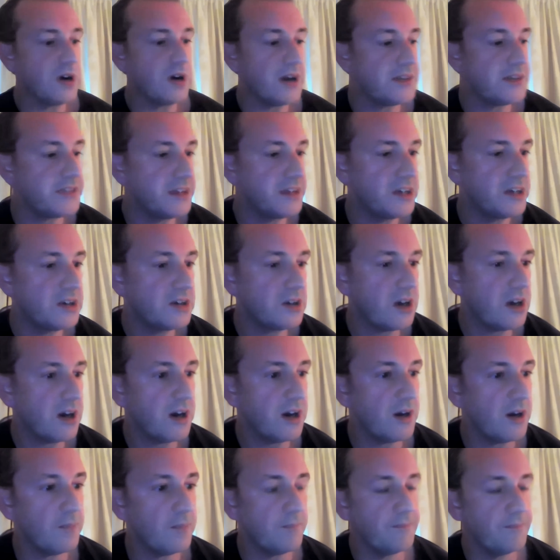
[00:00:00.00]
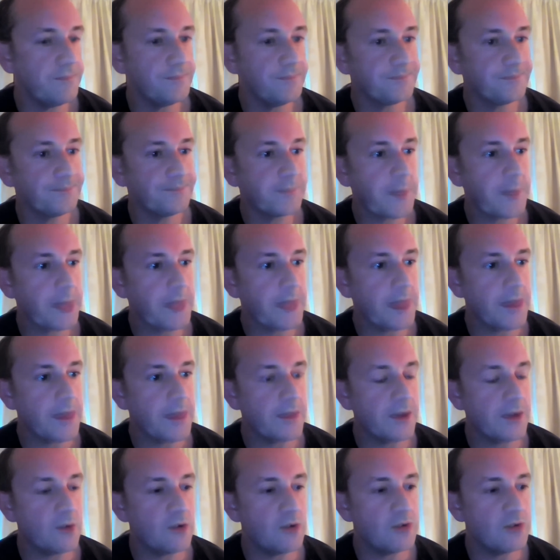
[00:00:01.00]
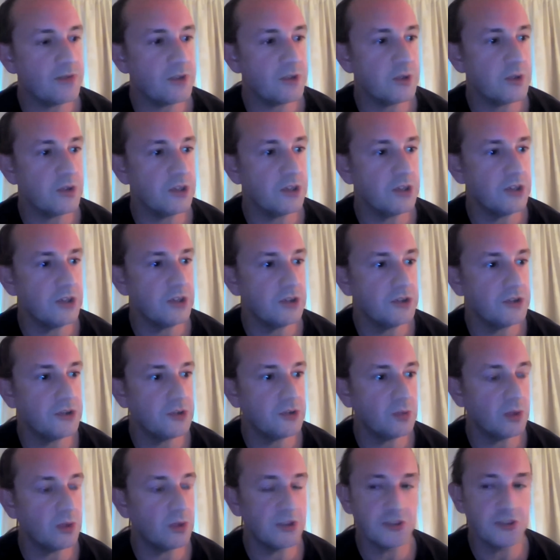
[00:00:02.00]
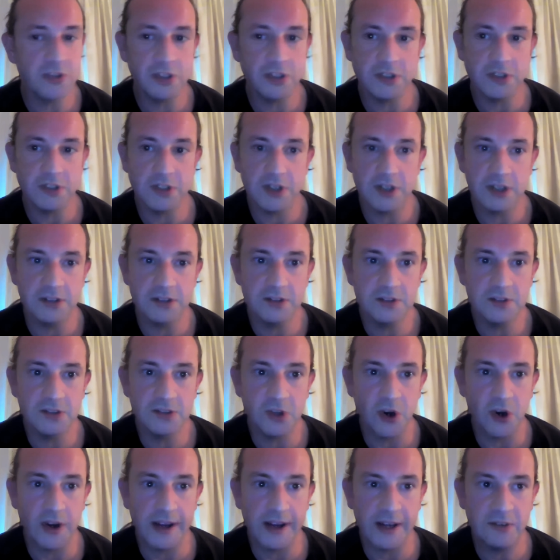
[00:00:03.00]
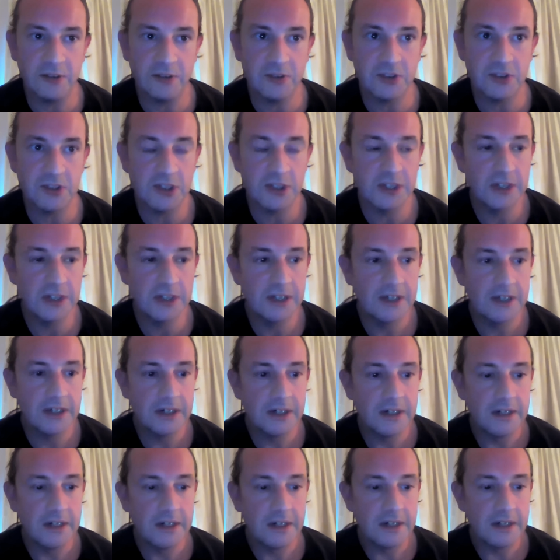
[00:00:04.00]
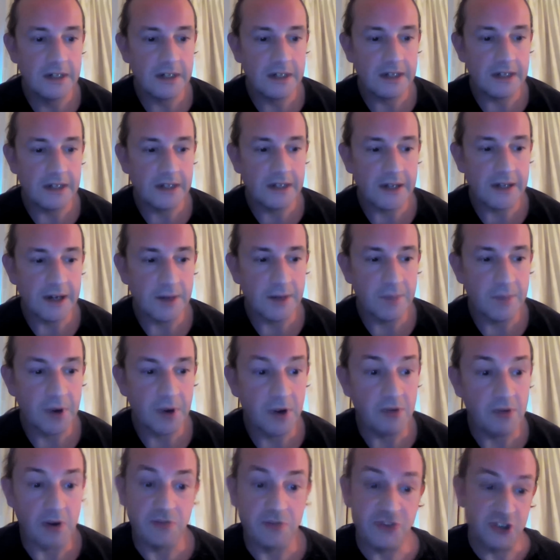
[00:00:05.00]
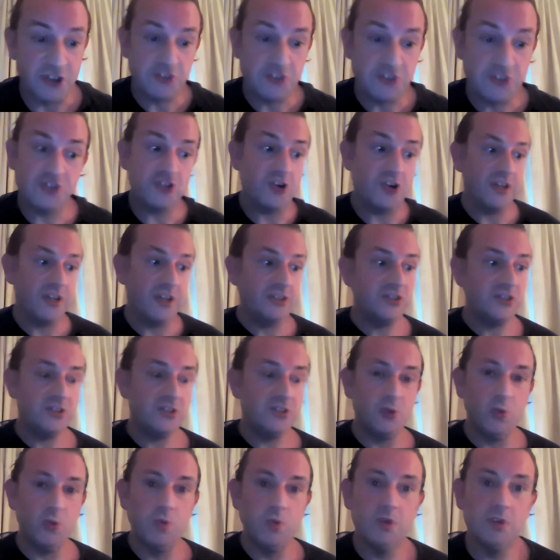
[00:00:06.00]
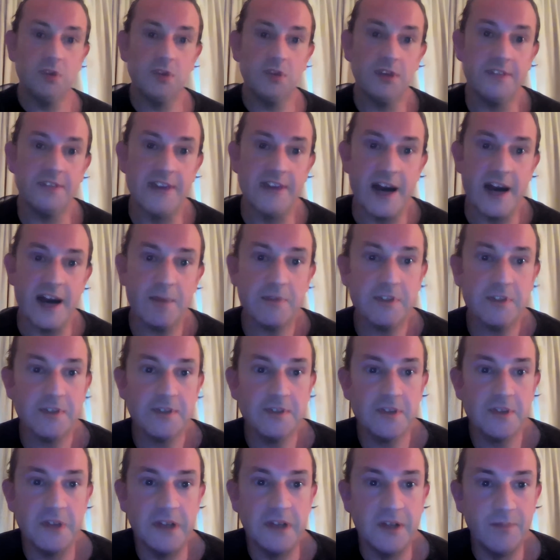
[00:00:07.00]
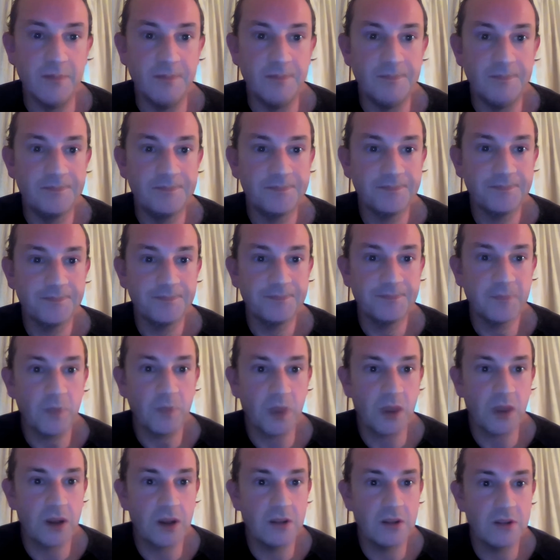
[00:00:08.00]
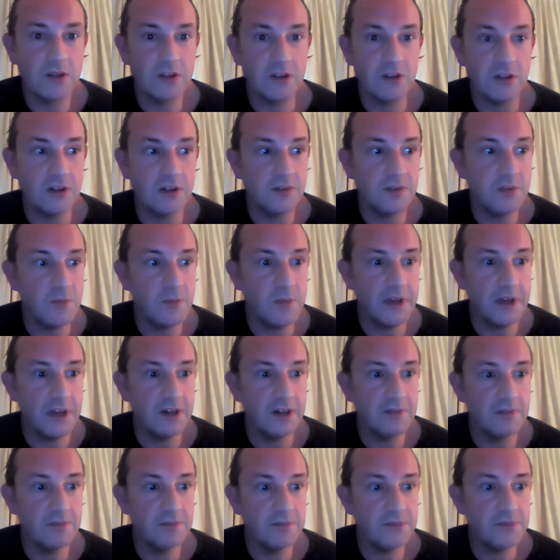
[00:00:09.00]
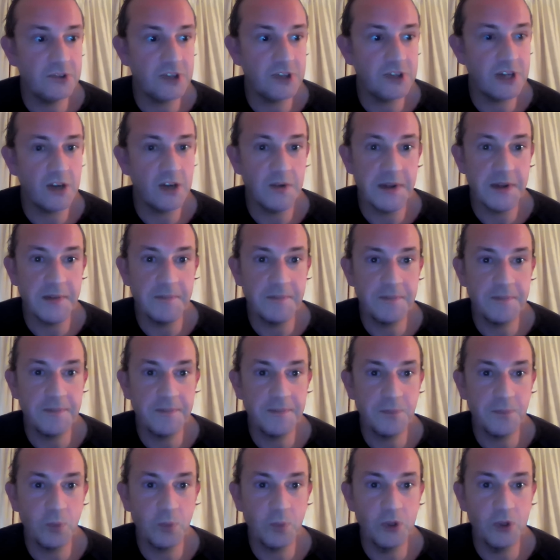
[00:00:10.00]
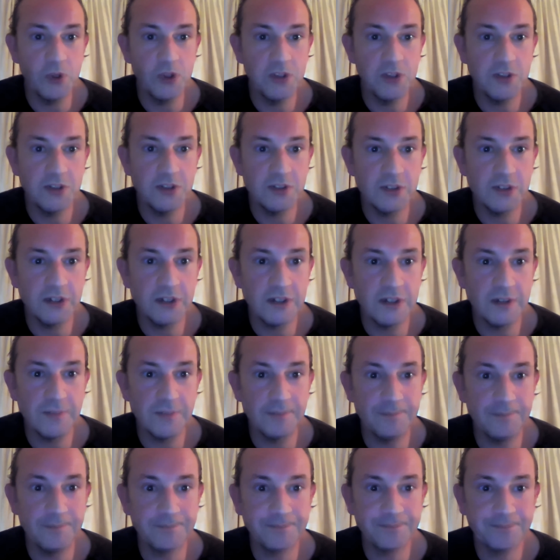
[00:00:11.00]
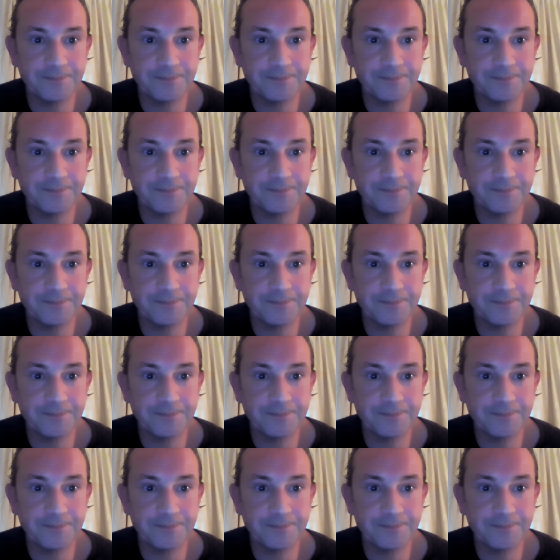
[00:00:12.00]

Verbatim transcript: I think um, that there were a few years once I'd, I'd gotten out um, of, of just trying to adapt um, to the, the big scary world, um,